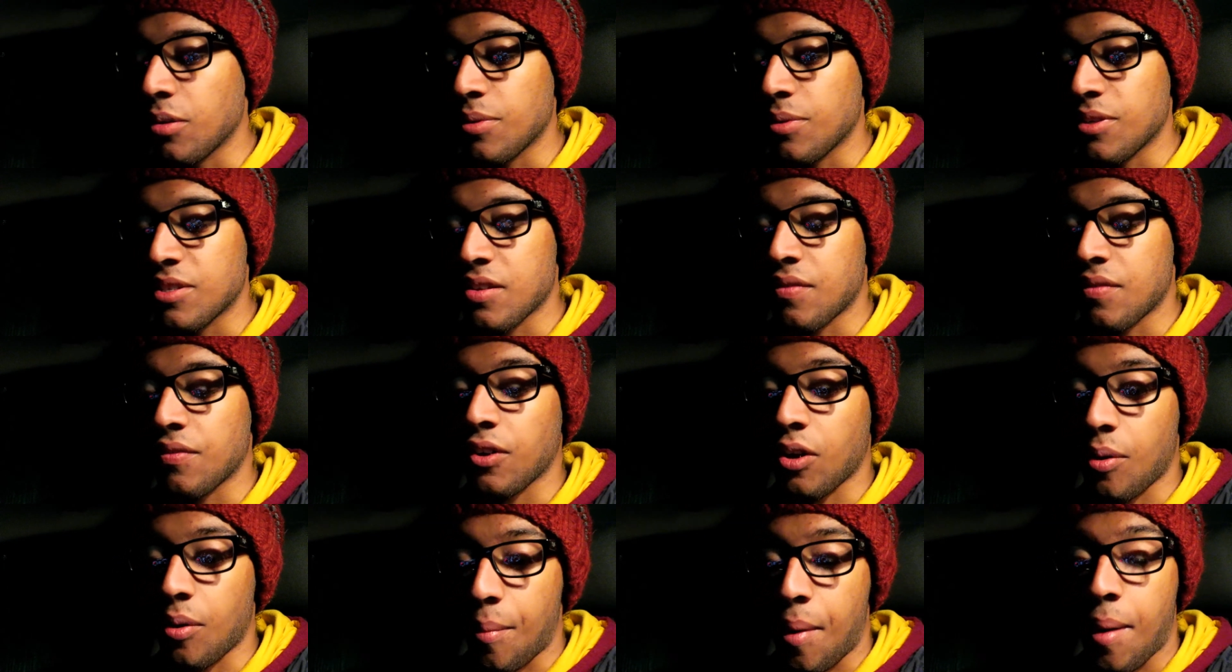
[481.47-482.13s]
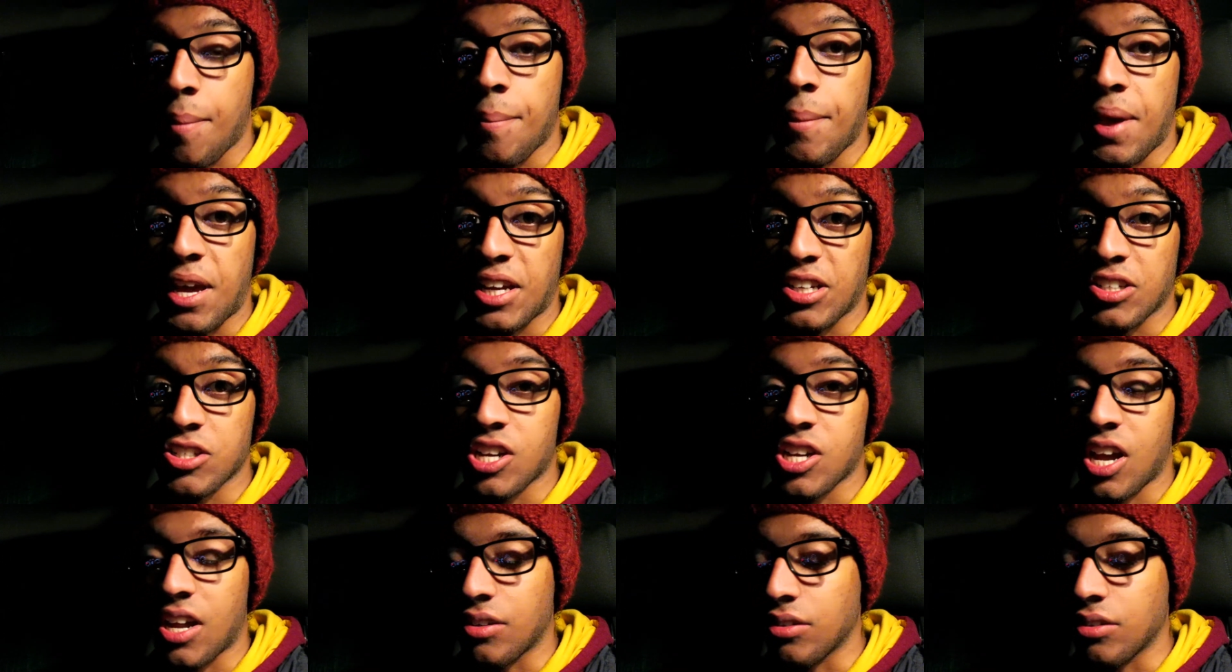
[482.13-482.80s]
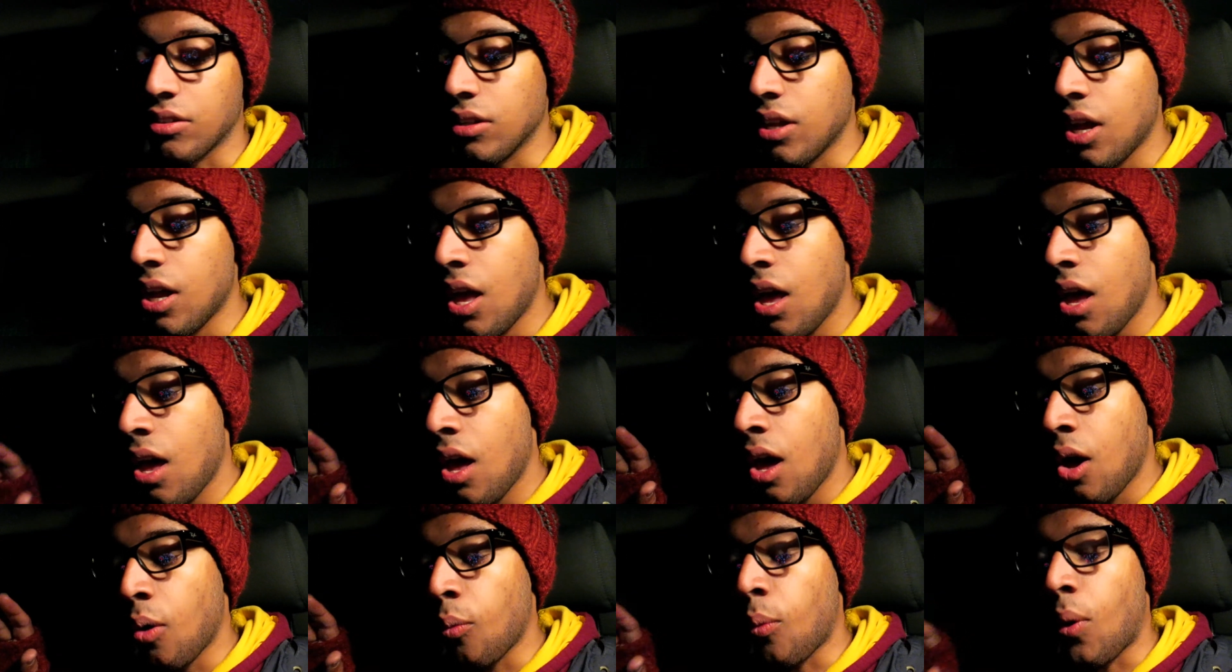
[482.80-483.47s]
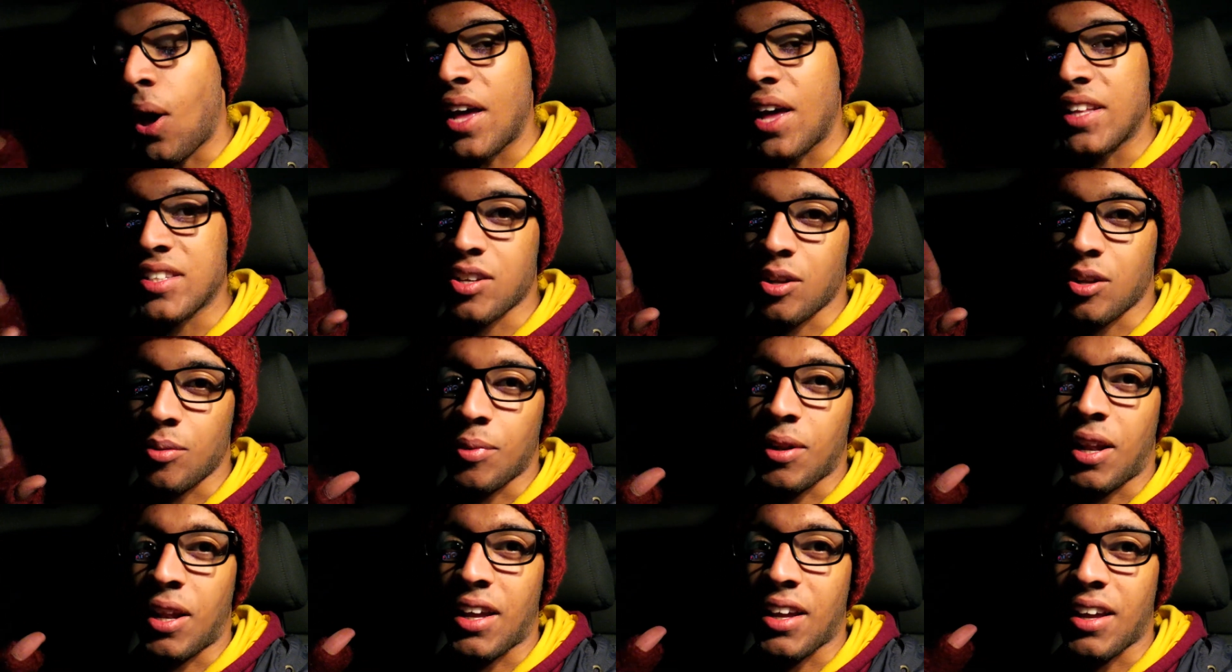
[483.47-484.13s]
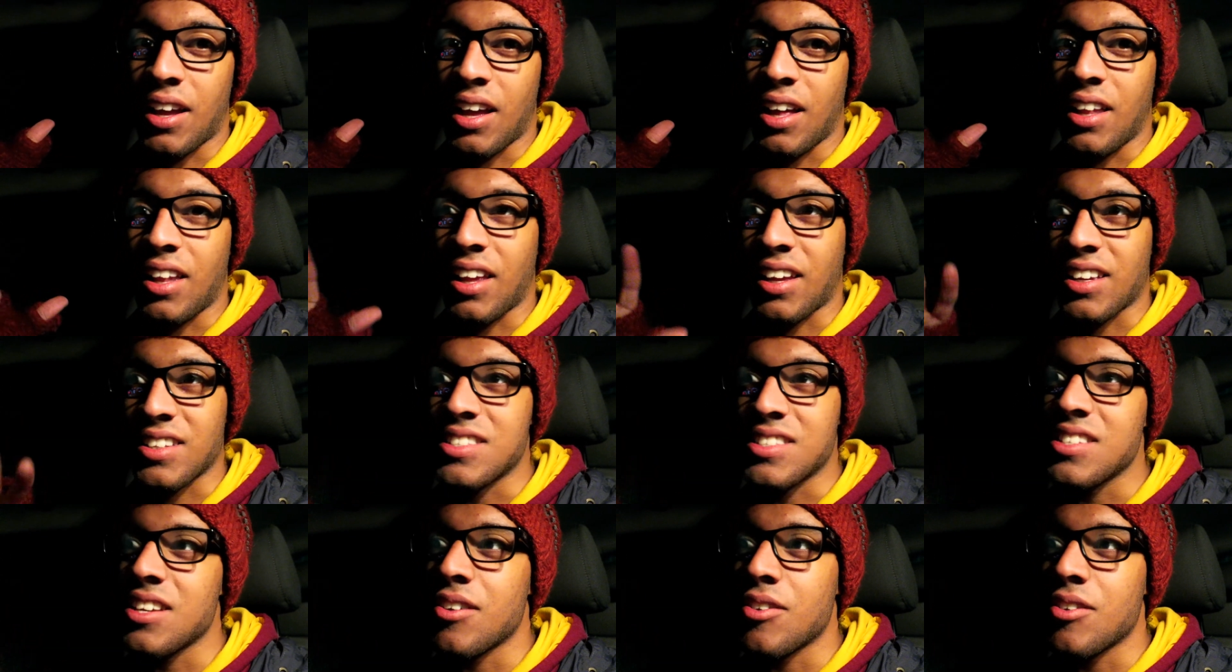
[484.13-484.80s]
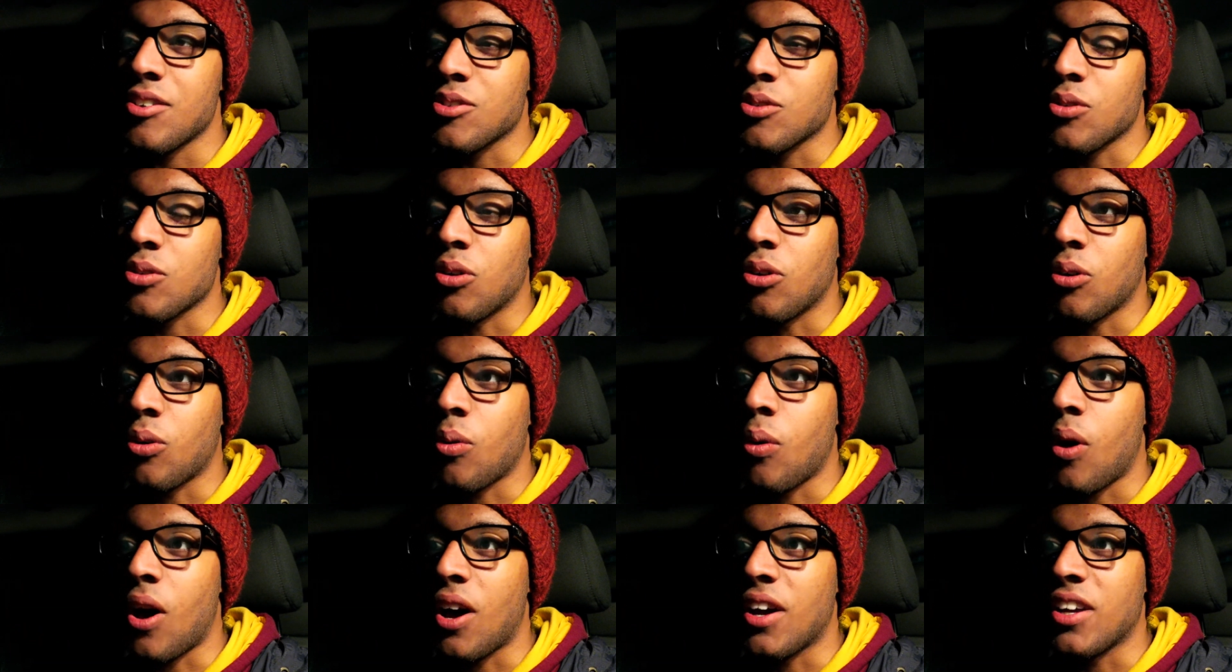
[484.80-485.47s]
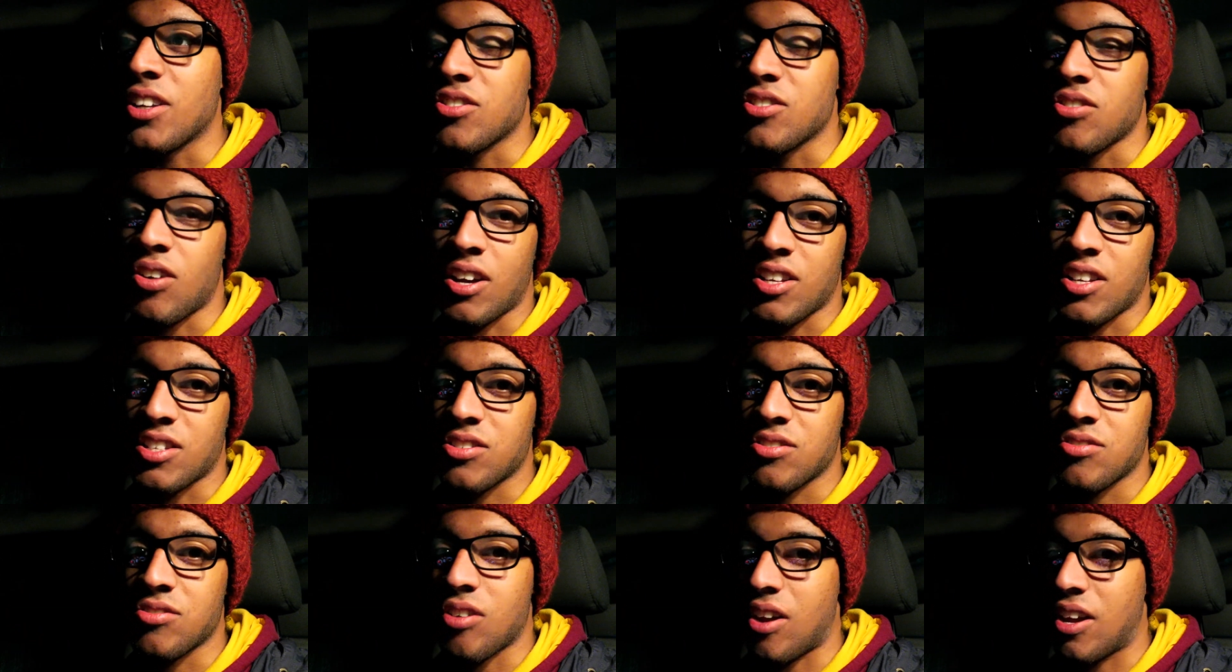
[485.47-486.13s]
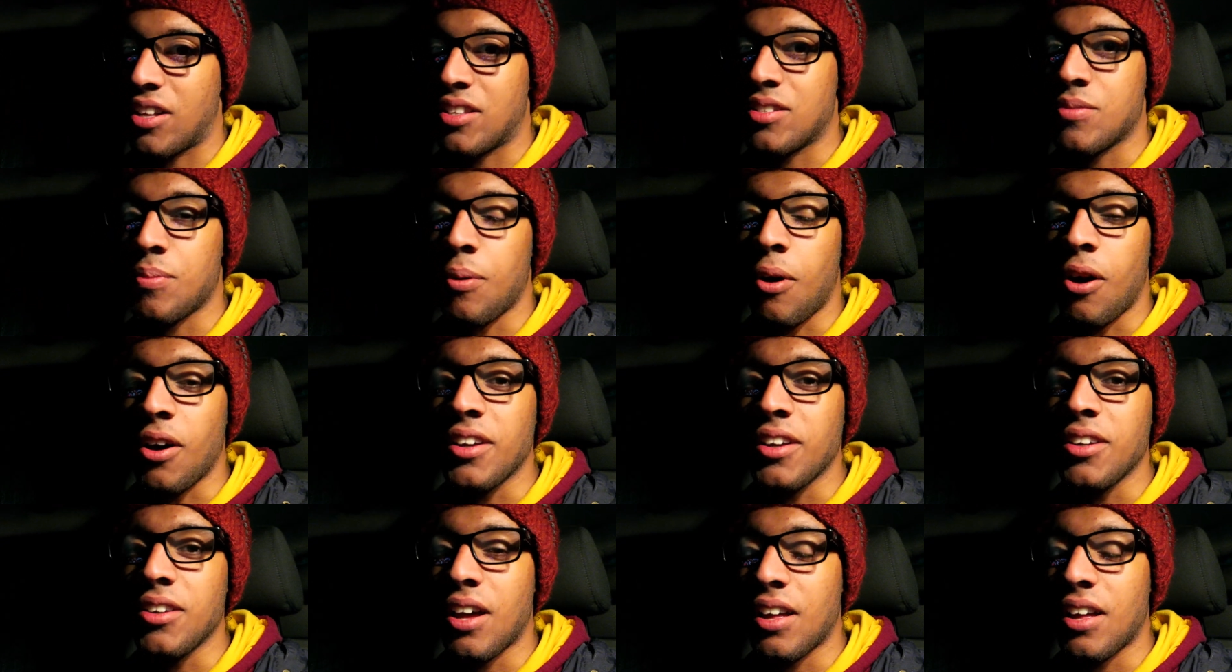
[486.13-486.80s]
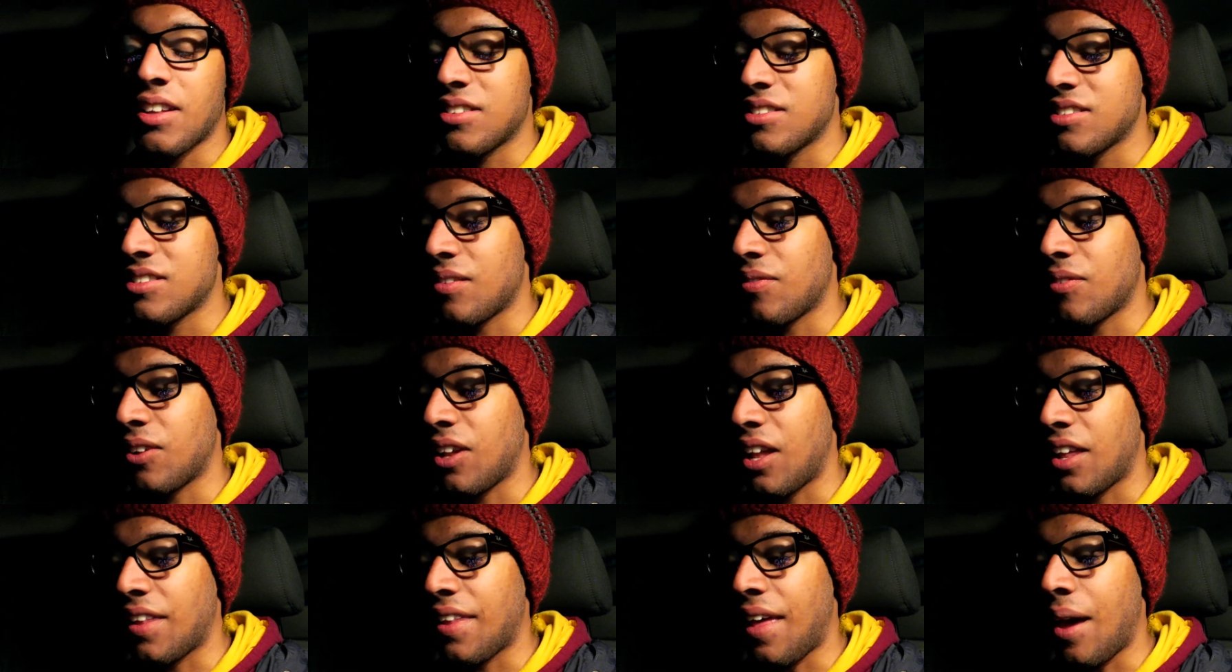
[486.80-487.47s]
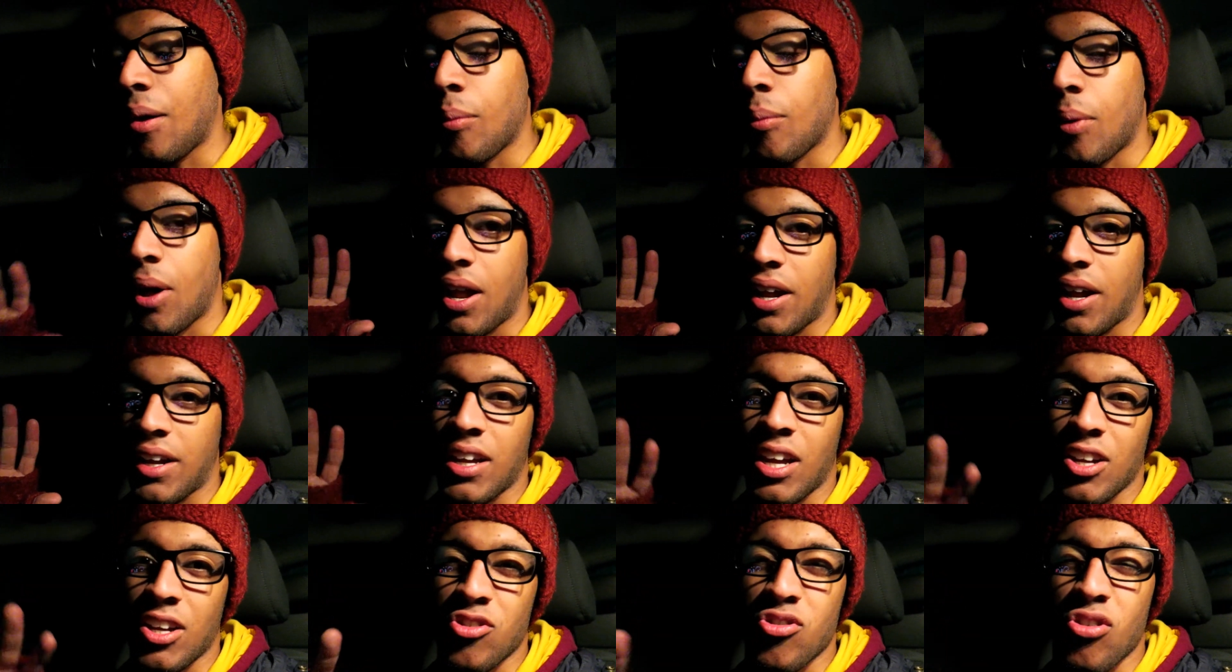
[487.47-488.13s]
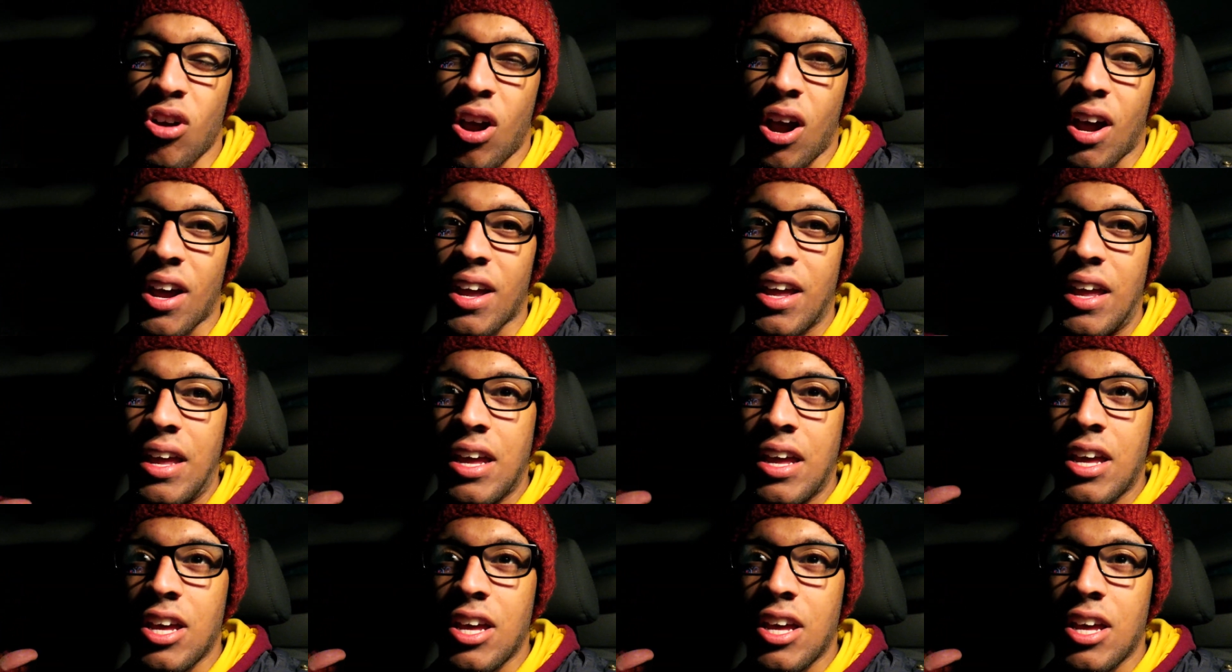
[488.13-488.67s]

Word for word: to be something on my main channel where it's going to be like like a series called QWERTY Tries Train Spotting and something like that, where like I try